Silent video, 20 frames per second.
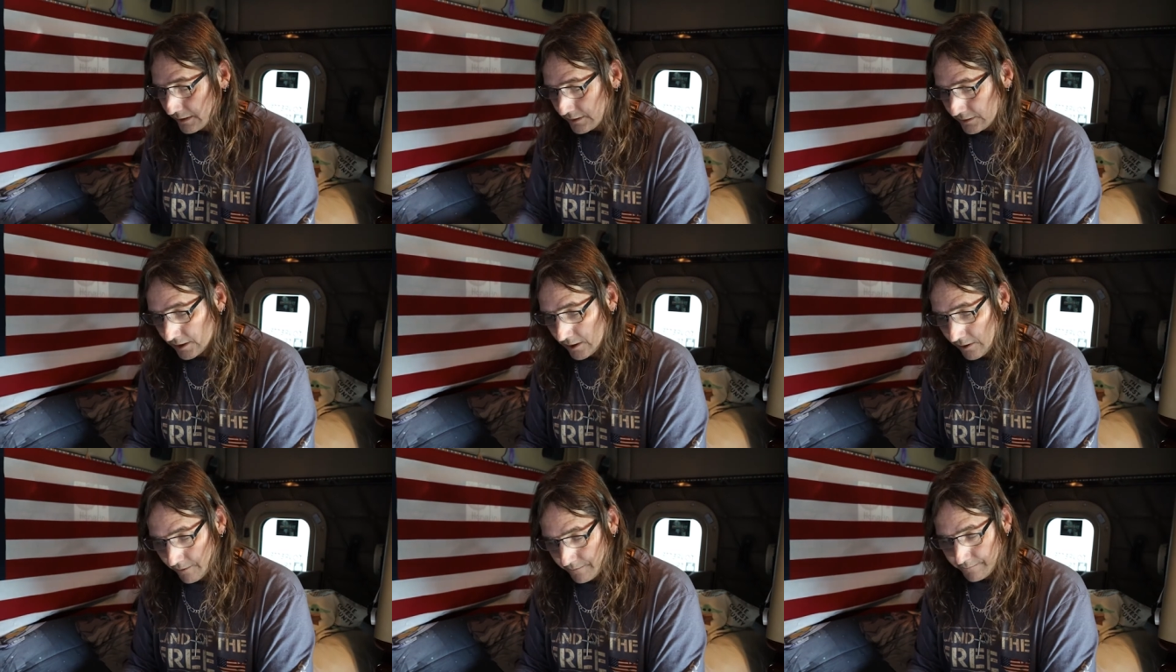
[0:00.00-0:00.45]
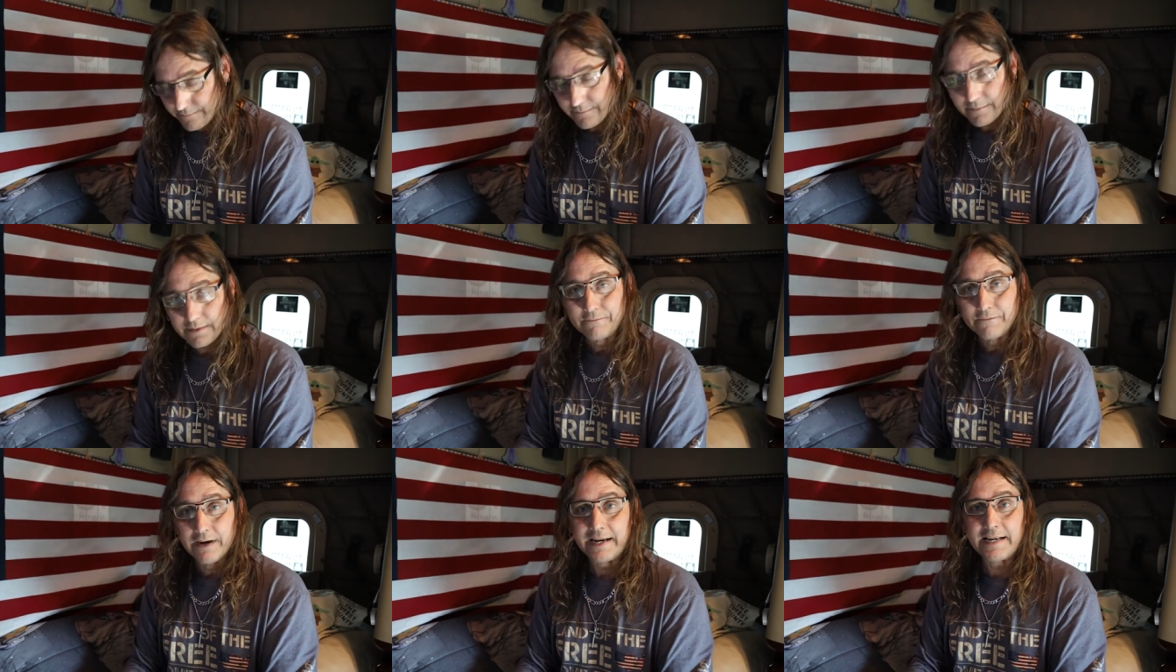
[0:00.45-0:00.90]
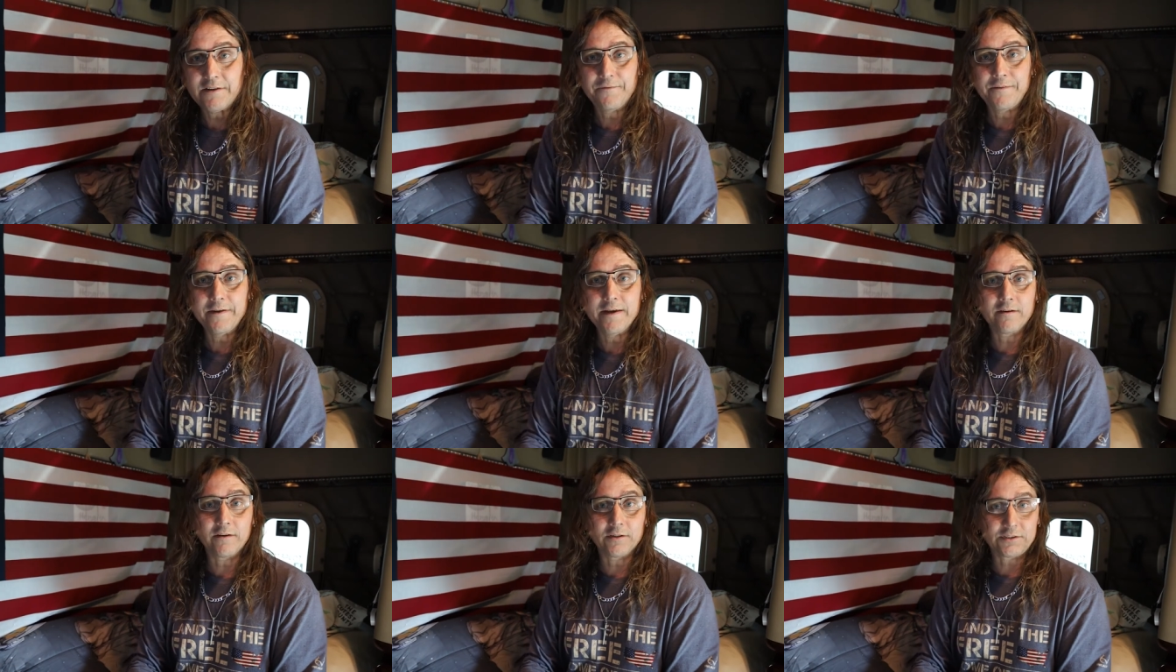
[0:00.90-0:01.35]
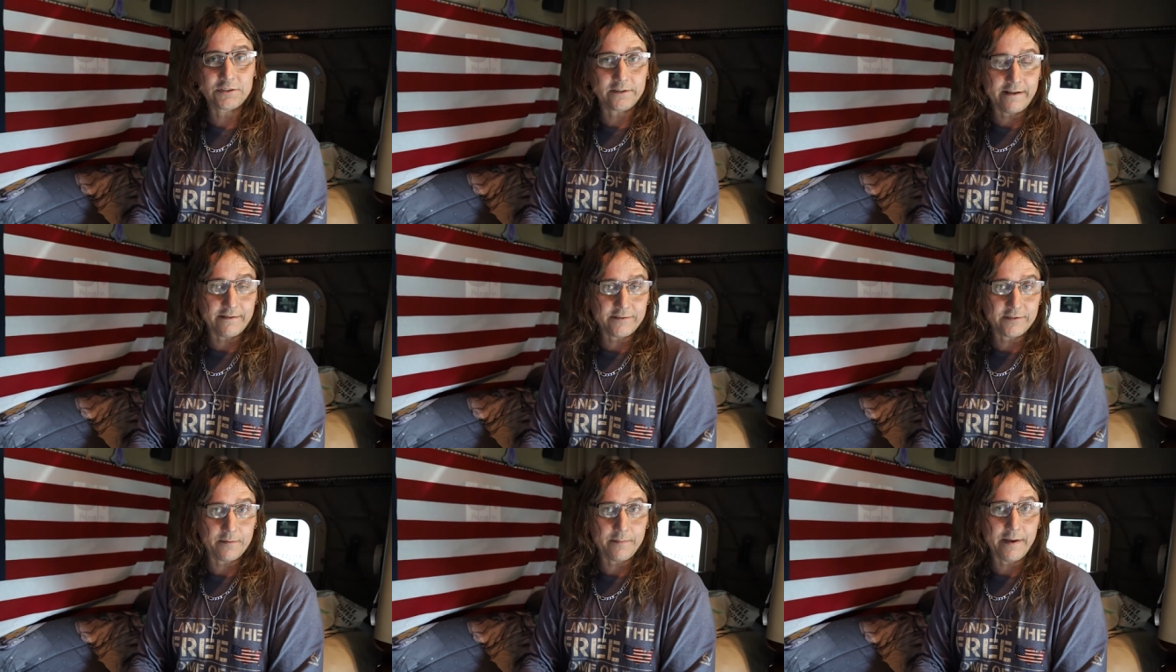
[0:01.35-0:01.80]
So each vehicle
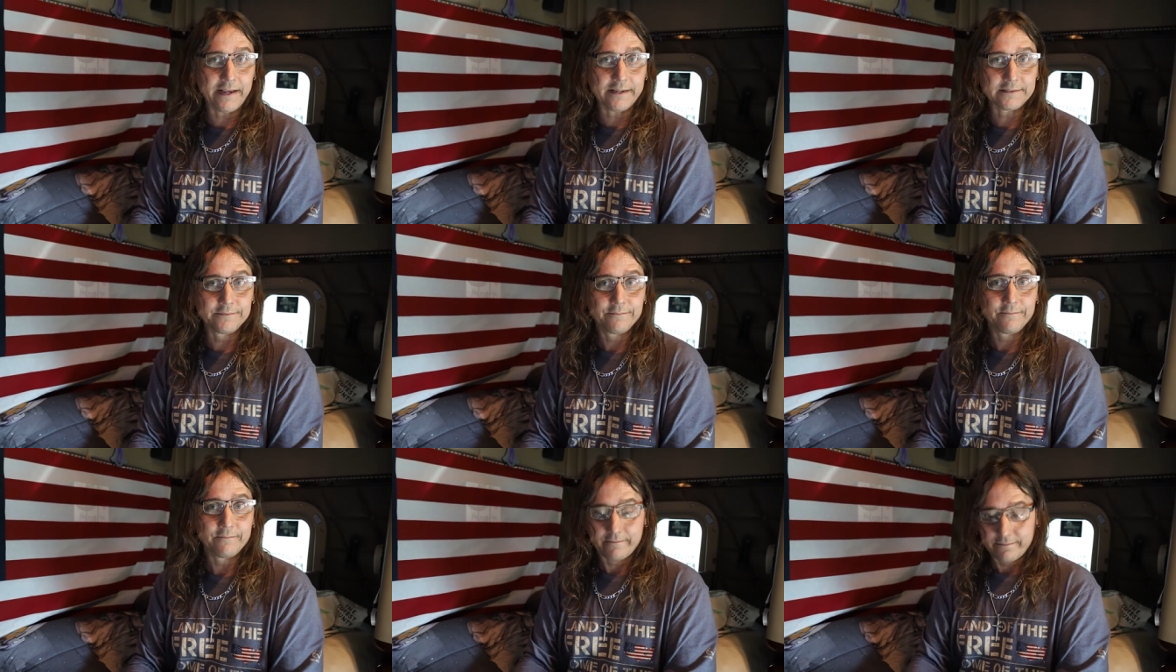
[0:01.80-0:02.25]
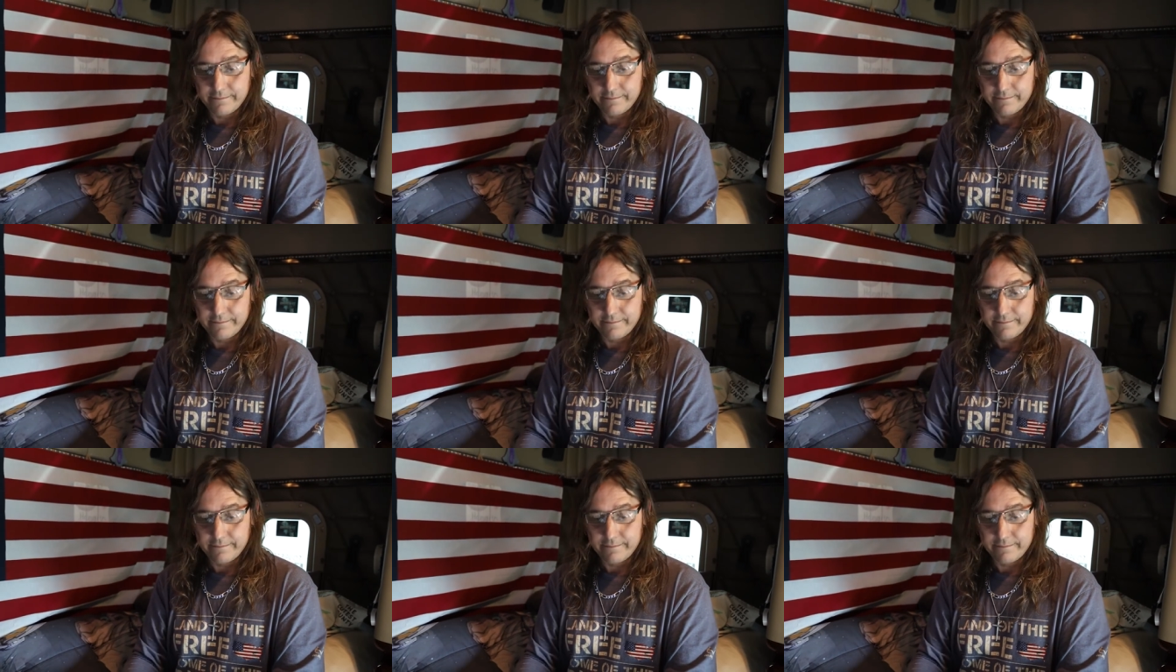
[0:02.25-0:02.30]
she'll have two masks.